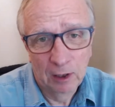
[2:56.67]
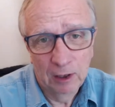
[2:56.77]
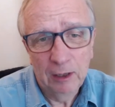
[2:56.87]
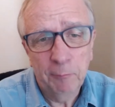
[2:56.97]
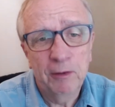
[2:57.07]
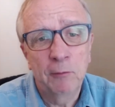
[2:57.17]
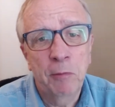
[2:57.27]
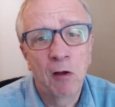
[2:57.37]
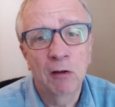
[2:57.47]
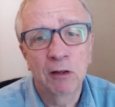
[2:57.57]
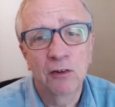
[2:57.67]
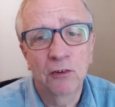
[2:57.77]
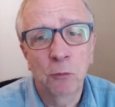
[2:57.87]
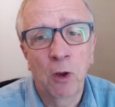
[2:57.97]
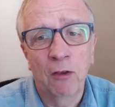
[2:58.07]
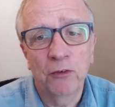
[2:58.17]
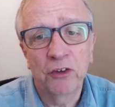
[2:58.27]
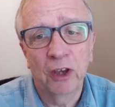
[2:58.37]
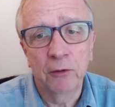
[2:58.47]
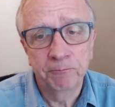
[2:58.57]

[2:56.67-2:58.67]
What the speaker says: little bit of a bargain as well. So